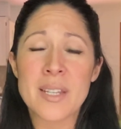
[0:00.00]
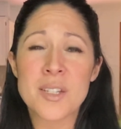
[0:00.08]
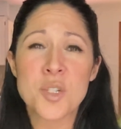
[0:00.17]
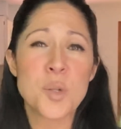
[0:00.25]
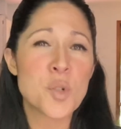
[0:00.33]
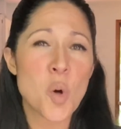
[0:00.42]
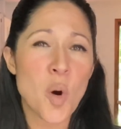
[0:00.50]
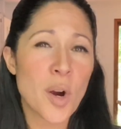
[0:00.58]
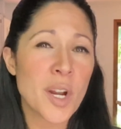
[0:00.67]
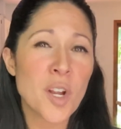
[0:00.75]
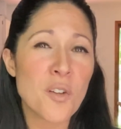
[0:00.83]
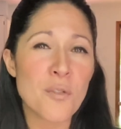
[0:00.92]

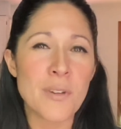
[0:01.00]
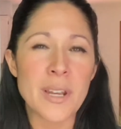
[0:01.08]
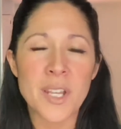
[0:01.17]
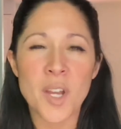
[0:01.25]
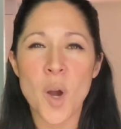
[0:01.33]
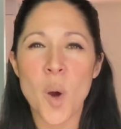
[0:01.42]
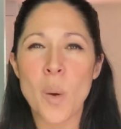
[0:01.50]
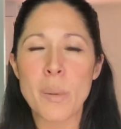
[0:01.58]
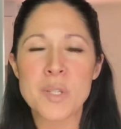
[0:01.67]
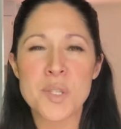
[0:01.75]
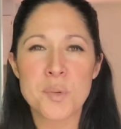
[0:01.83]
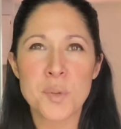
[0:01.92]
tutorial video. It
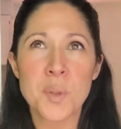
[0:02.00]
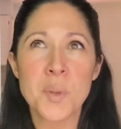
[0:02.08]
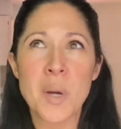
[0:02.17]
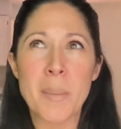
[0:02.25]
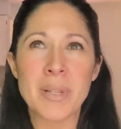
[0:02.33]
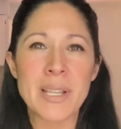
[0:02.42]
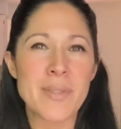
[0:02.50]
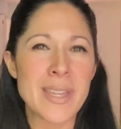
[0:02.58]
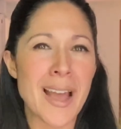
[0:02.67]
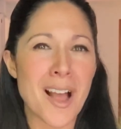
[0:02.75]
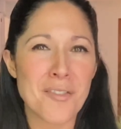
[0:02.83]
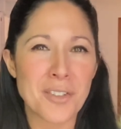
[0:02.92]
was through, I believe, the
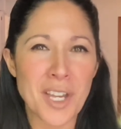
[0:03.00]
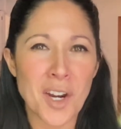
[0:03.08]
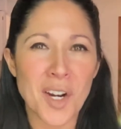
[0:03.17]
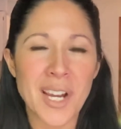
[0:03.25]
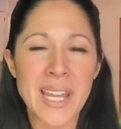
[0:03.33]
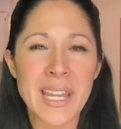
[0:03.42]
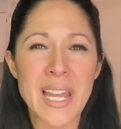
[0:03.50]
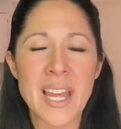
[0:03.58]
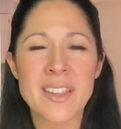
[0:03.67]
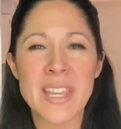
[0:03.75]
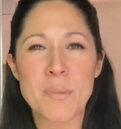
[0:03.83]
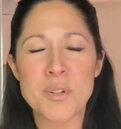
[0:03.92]
Alvieri,
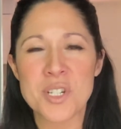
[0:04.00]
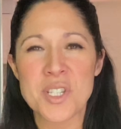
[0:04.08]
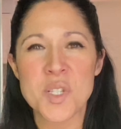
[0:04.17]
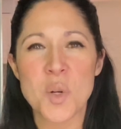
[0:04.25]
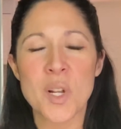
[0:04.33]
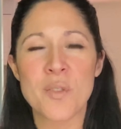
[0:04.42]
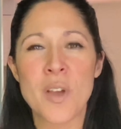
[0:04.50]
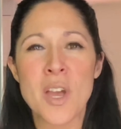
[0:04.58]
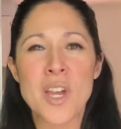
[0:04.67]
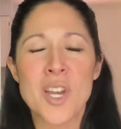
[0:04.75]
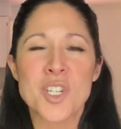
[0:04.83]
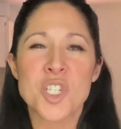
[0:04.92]
and they were just sort of
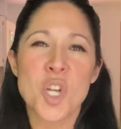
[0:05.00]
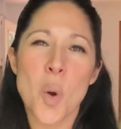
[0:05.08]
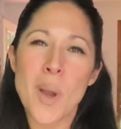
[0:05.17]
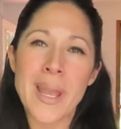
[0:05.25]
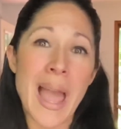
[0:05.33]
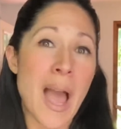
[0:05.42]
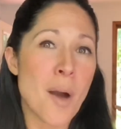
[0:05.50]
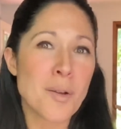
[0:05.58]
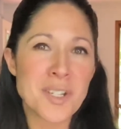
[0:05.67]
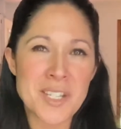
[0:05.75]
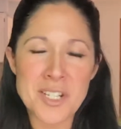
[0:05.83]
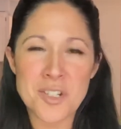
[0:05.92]
showing how
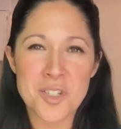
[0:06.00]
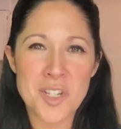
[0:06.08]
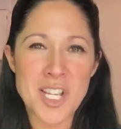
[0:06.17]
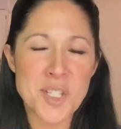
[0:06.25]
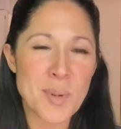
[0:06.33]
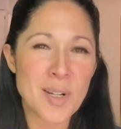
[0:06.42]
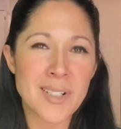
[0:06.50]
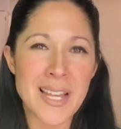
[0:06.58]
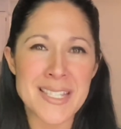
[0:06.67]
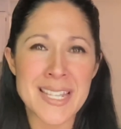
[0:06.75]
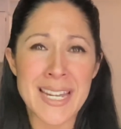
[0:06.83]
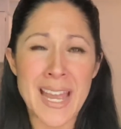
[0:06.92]
to teach a Shakespeare
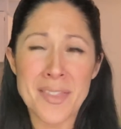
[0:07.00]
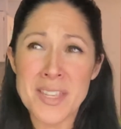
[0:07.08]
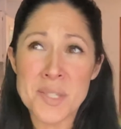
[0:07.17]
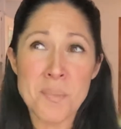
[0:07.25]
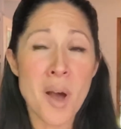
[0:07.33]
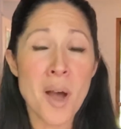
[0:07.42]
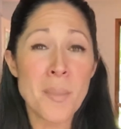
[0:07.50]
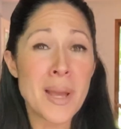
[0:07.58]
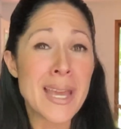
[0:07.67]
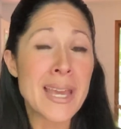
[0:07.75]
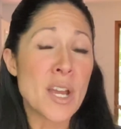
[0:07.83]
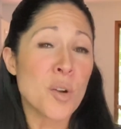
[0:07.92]
lesson. And this mom
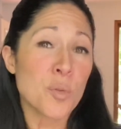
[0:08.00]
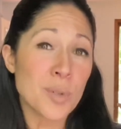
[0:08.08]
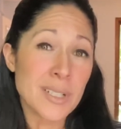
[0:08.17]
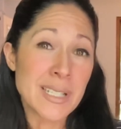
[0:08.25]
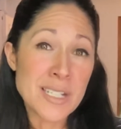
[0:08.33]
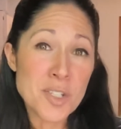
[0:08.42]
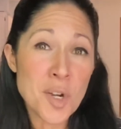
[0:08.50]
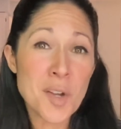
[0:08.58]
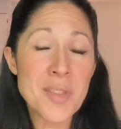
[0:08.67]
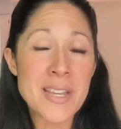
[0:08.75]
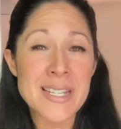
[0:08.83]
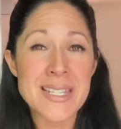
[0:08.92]
really took
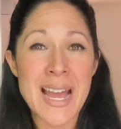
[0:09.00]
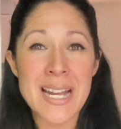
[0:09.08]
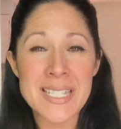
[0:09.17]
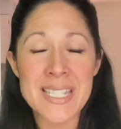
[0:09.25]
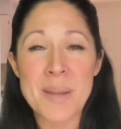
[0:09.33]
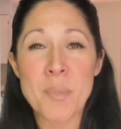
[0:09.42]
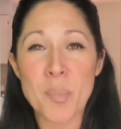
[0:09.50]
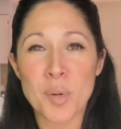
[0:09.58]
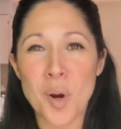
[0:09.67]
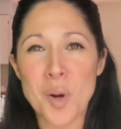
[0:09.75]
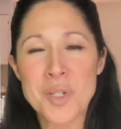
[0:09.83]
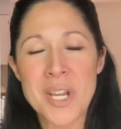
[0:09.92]
the exact same
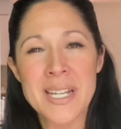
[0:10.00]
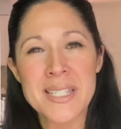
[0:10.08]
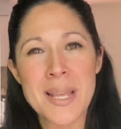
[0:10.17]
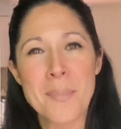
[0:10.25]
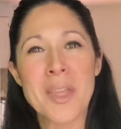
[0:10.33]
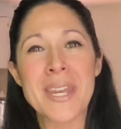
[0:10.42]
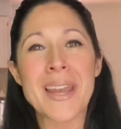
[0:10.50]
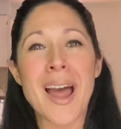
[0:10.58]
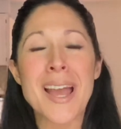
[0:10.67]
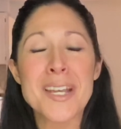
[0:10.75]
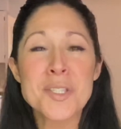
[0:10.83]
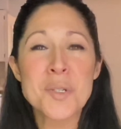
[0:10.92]
approach, except that in
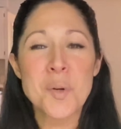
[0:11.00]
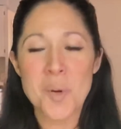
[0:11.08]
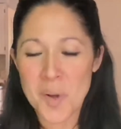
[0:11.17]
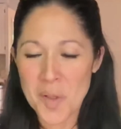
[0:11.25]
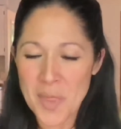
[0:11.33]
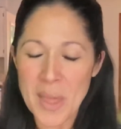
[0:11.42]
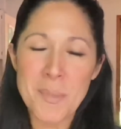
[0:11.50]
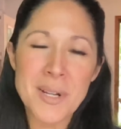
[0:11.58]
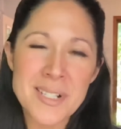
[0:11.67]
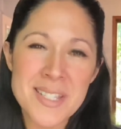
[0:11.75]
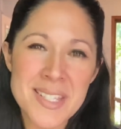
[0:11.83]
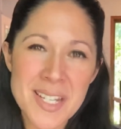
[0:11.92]
high school, they
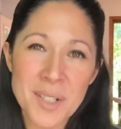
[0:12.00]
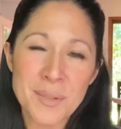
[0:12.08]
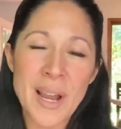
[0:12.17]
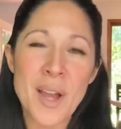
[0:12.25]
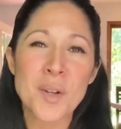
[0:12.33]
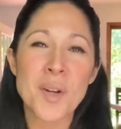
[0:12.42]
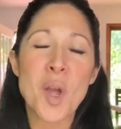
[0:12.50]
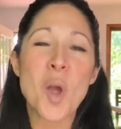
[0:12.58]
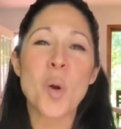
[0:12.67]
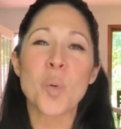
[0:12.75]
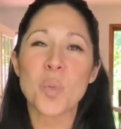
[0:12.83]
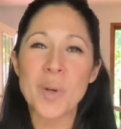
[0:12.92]
would sit around
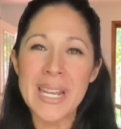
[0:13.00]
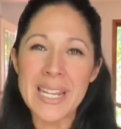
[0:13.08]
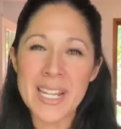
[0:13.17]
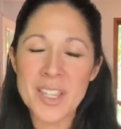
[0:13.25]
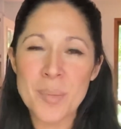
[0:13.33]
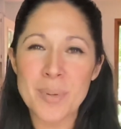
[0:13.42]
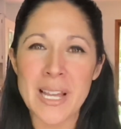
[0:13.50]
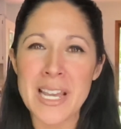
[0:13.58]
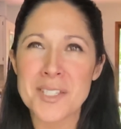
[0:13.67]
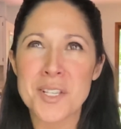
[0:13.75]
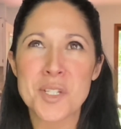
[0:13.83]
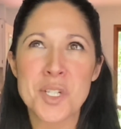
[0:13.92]
reading the play.
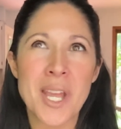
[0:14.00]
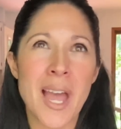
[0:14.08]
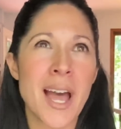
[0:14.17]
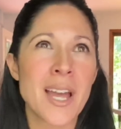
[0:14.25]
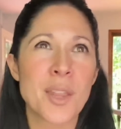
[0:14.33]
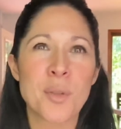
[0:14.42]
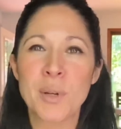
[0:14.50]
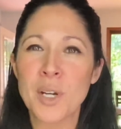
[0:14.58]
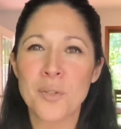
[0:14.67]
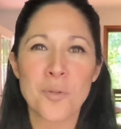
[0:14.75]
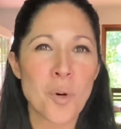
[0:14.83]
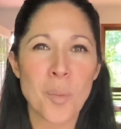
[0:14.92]
So she had 3
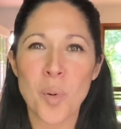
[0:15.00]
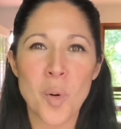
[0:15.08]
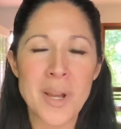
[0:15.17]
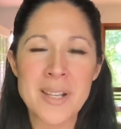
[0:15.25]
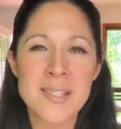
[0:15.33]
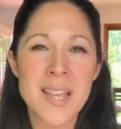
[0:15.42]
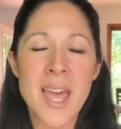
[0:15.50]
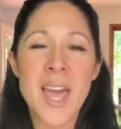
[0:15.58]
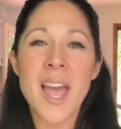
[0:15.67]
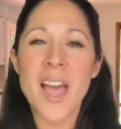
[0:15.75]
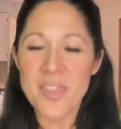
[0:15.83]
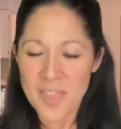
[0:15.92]
or 4 boys,
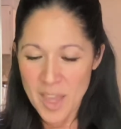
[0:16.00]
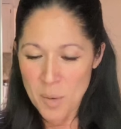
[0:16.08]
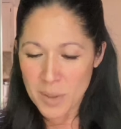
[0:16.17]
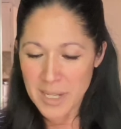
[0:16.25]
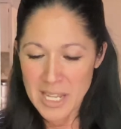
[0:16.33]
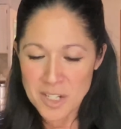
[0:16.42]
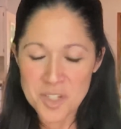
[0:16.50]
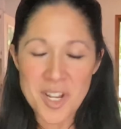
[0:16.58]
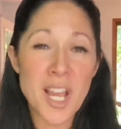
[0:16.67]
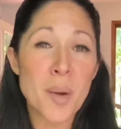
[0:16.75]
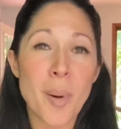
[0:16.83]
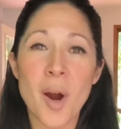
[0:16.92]
and they would each
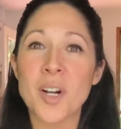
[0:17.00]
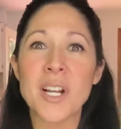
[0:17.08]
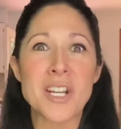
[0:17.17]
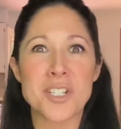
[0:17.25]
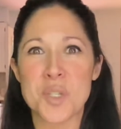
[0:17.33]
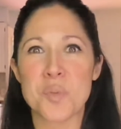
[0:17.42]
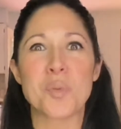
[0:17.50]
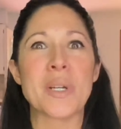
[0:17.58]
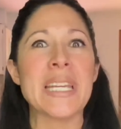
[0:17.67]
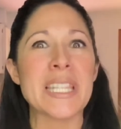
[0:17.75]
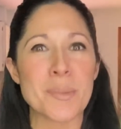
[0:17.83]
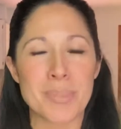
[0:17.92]
take a part and just
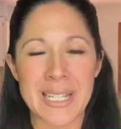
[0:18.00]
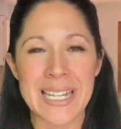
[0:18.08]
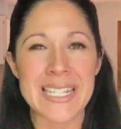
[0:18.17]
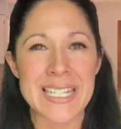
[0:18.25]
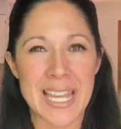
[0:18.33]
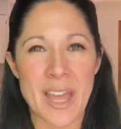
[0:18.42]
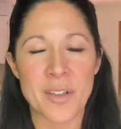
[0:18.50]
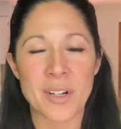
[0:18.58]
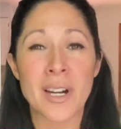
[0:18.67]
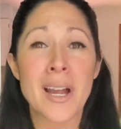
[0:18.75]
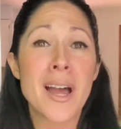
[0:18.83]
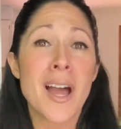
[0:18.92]
read the play
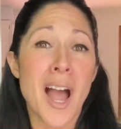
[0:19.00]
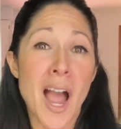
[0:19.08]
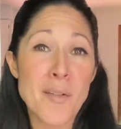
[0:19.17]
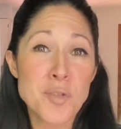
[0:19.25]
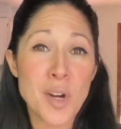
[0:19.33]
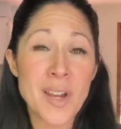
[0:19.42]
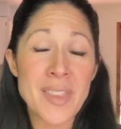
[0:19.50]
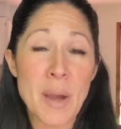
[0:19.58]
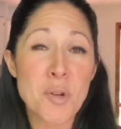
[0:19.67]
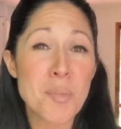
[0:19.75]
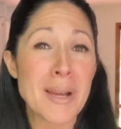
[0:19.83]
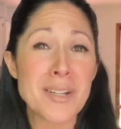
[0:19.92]
together. I've tried that
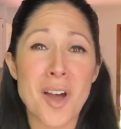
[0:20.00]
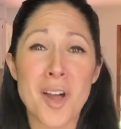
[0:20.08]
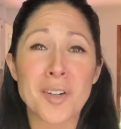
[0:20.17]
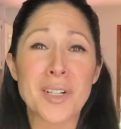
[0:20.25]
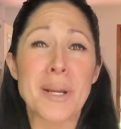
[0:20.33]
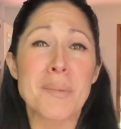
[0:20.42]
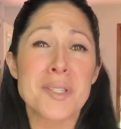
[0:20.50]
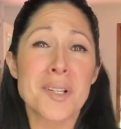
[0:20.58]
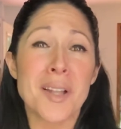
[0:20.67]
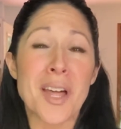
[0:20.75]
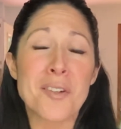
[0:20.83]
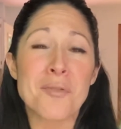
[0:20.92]
with my daughter. It was a
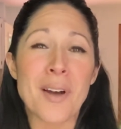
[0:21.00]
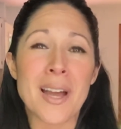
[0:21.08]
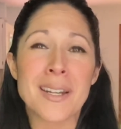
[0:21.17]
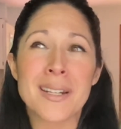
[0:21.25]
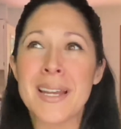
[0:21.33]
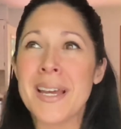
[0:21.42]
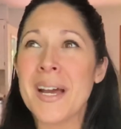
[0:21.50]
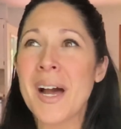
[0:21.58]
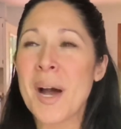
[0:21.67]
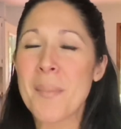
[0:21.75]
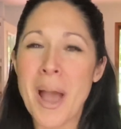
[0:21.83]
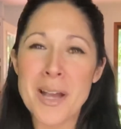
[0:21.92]
lot of fun.
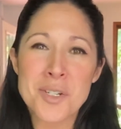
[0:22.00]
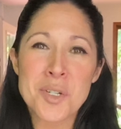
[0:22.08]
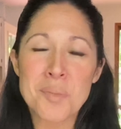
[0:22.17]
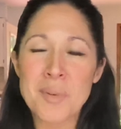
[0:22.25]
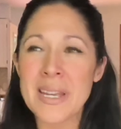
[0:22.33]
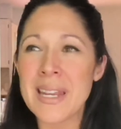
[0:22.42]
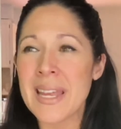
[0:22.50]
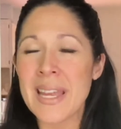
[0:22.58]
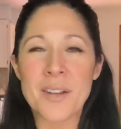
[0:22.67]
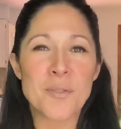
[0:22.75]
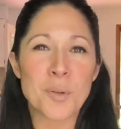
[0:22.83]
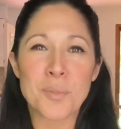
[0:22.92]
As you're reading,
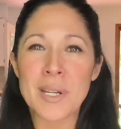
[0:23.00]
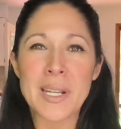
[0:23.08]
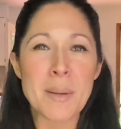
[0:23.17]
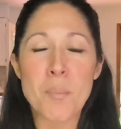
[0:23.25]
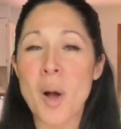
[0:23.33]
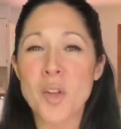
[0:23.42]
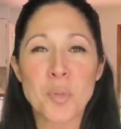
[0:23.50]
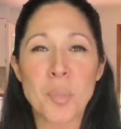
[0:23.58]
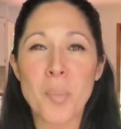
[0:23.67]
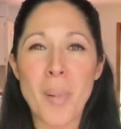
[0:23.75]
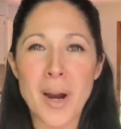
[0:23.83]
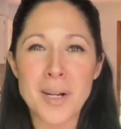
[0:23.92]
if you're reading multiple
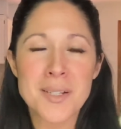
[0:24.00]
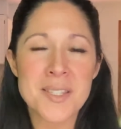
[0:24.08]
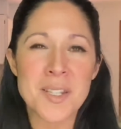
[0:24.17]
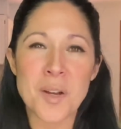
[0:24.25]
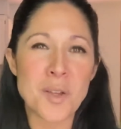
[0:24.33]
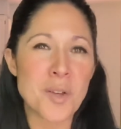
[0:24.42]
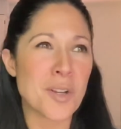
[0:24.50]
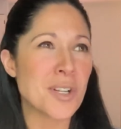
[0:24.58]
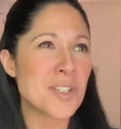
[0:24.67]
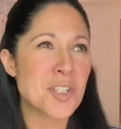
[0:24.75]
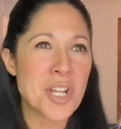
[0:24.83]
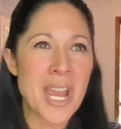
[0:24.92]
parts, you
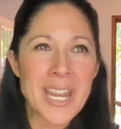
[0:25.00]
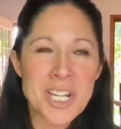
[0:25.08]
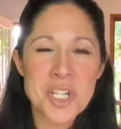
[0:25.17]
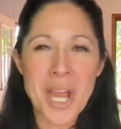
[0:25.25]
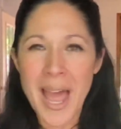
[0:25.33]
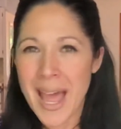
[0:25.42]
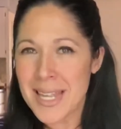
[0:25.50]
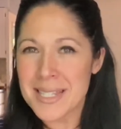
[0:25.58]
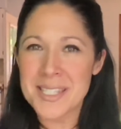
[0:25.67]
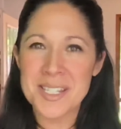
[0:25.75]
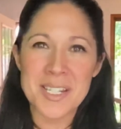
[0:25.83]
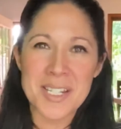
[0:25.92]
could change
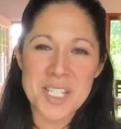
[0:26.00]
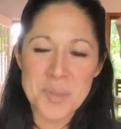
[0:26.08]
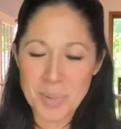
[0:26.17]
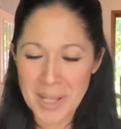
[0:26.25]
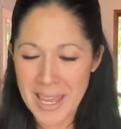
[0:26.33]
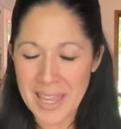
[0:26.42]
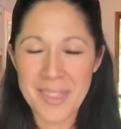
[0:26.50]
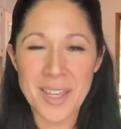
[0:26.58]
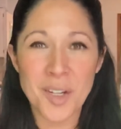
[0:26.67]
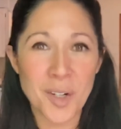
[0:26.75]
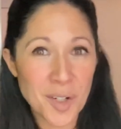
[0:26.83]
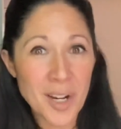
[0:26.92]
hats to display that
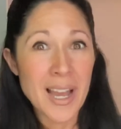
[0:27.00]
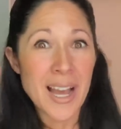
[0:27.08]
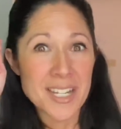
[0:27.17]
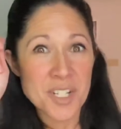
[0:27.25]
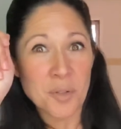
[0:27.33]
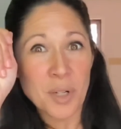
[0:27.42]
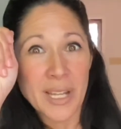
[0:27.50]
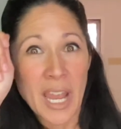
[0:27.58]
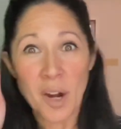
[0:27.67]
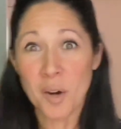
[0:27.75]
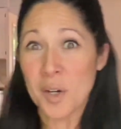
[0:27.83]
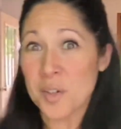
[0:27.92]
you're a different
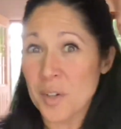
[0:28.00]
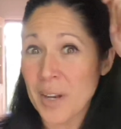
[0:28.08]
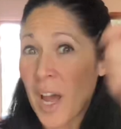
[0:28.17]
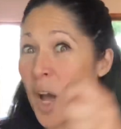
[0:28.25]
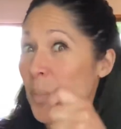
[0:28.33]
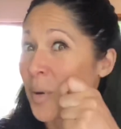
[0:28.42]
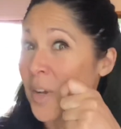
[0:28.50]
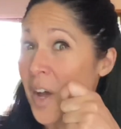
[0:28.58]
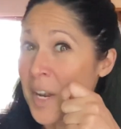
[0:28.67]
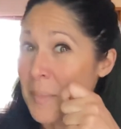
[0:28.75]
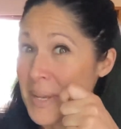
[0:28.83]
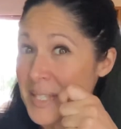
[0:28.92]
character now, put
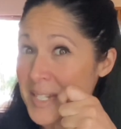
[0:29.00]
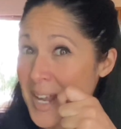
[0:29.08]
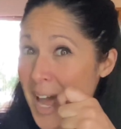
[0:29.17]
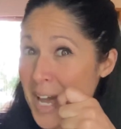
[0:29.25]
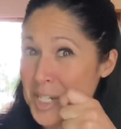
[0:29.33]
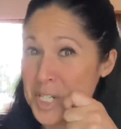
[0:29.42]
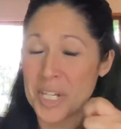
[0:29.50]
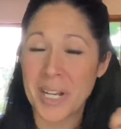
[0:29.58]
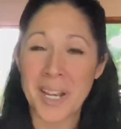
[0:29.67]
on a mustache